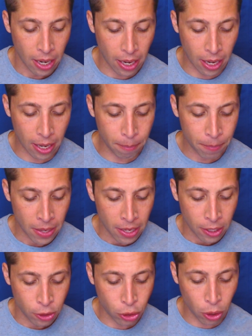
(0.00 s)
Um,
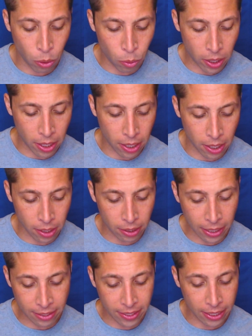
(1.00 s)
so uh,
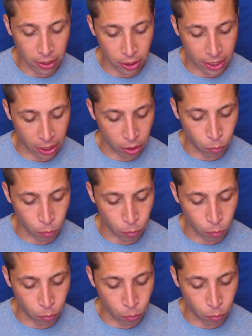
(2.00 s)
let's take a look here.